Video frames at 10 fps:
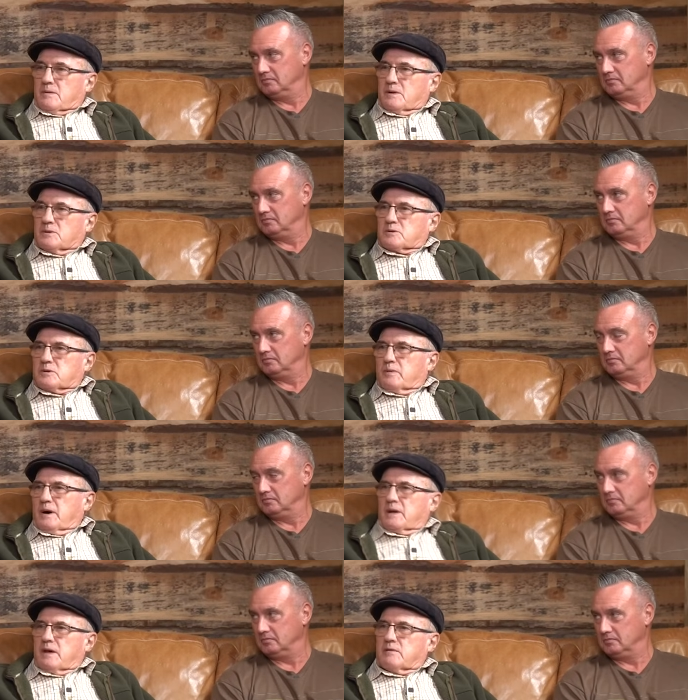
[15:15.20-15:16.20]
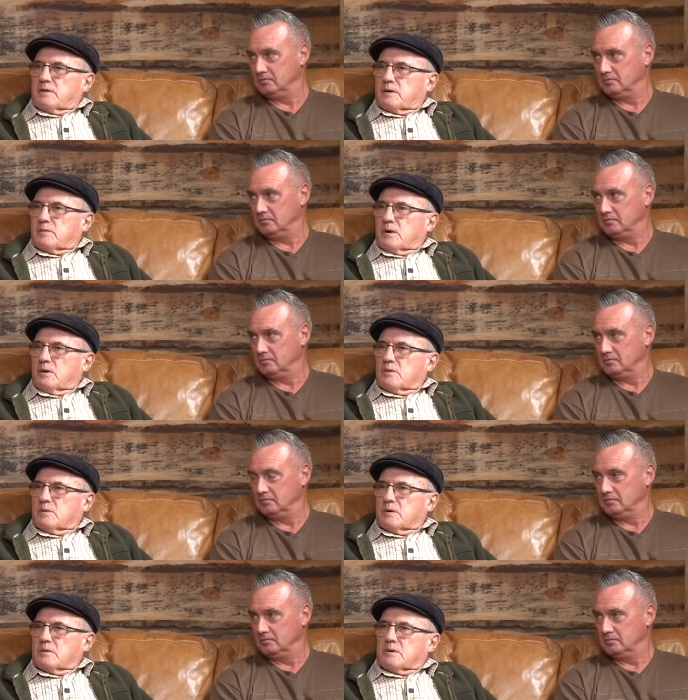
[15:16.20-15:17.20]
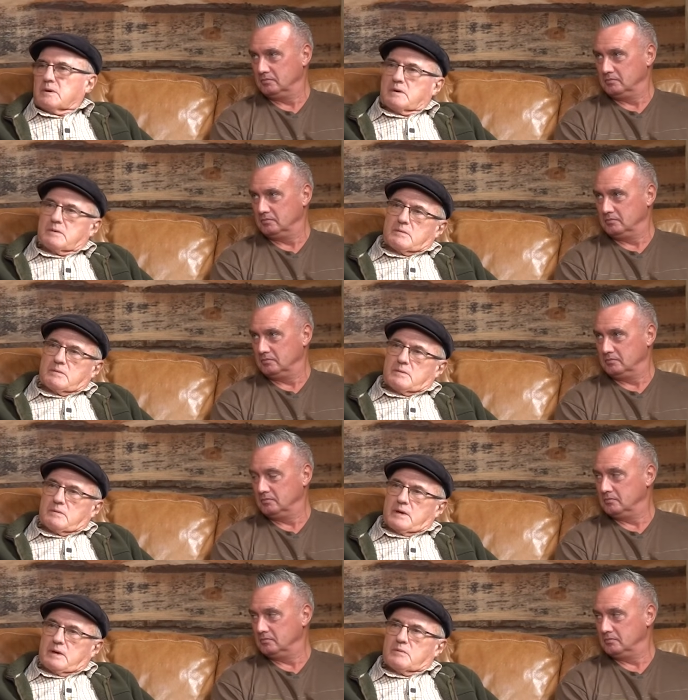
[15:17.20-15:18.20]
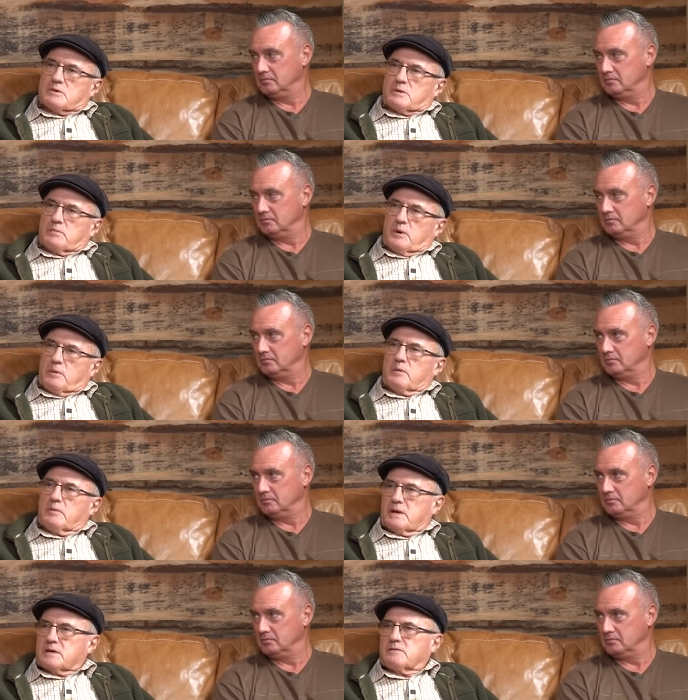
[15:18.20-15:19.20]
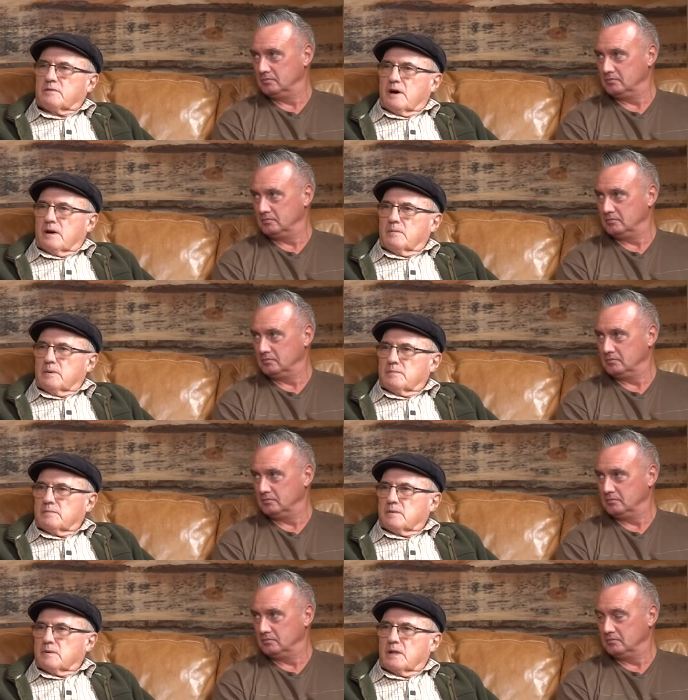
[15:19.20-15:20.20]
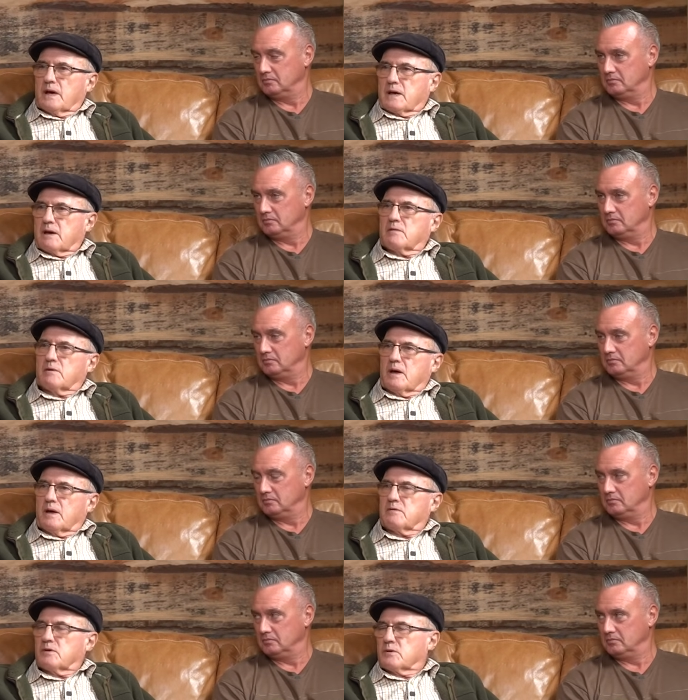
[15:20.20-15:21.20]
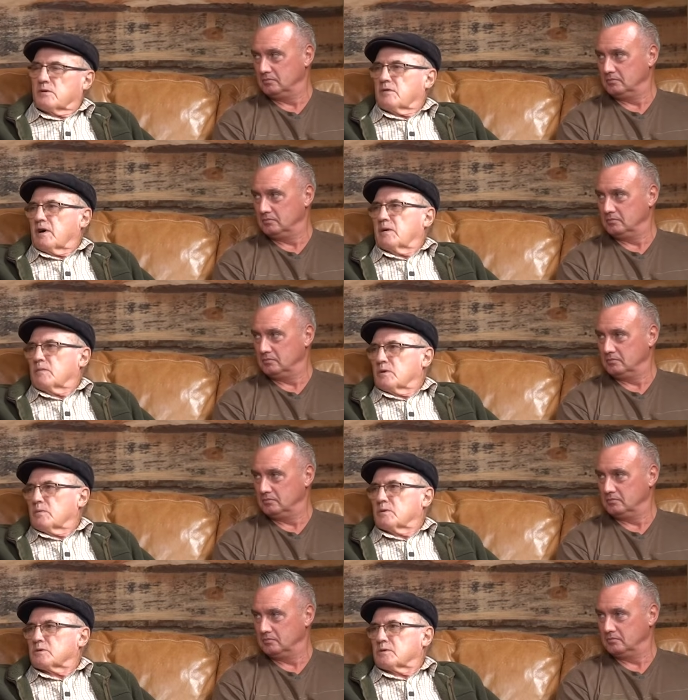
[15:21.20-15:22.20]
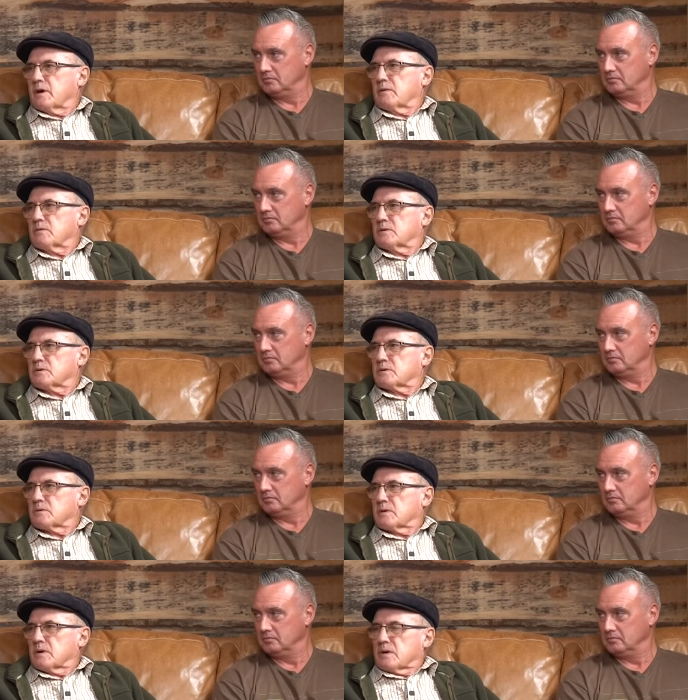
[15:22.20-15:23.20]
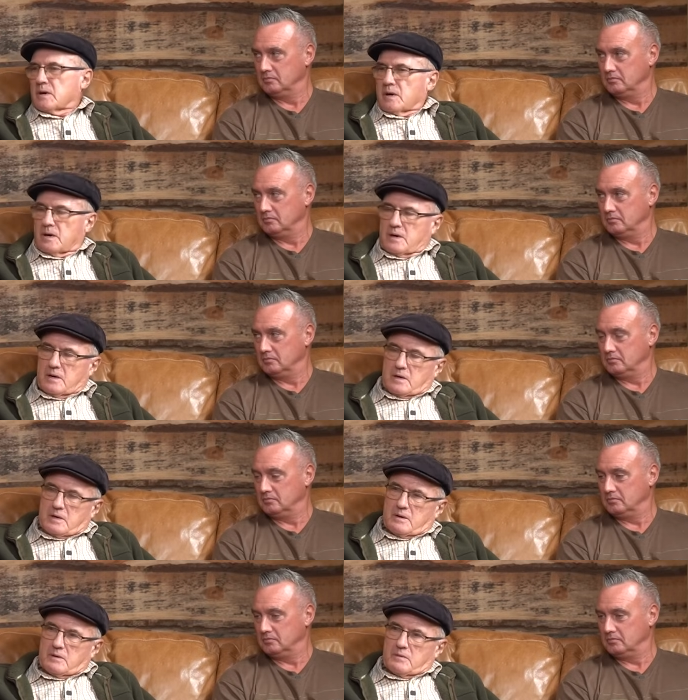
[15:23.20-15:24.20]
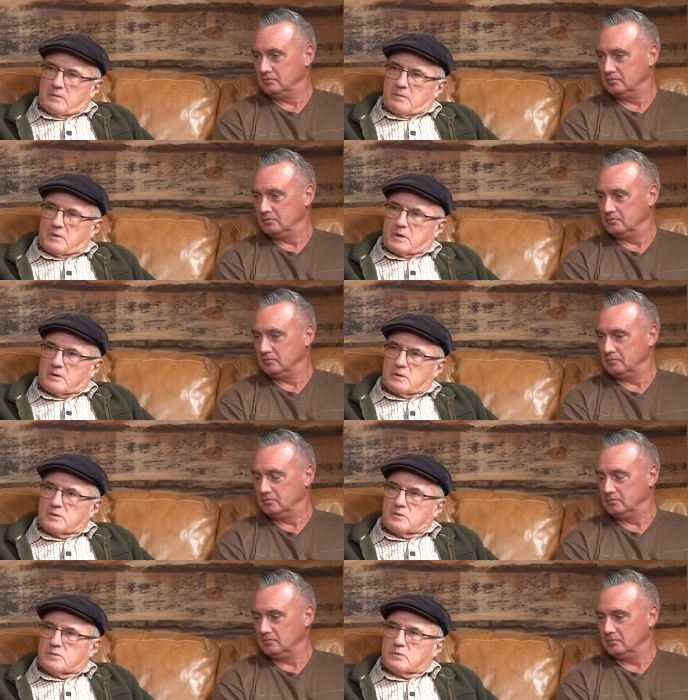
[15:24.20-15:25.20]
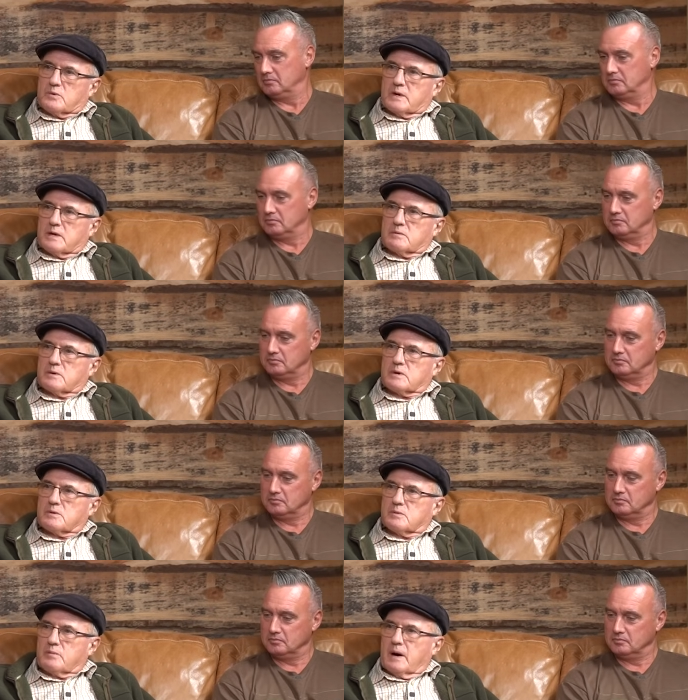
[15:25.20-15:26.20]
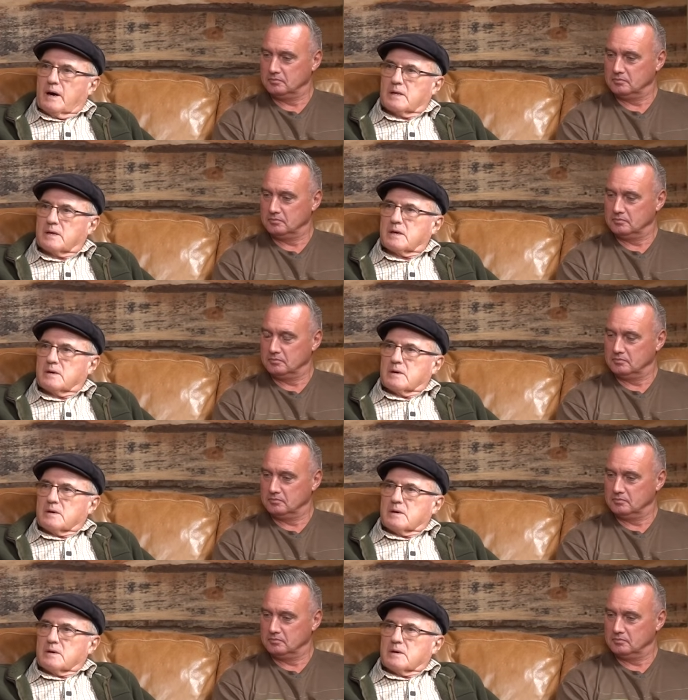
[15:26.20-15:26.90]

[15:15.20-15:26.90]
Speaker 1: Well, just about everything. We, all, we, we it was a proper mixed farm, like every every other farm almost round us. Uh, we grew wheat, we grew barley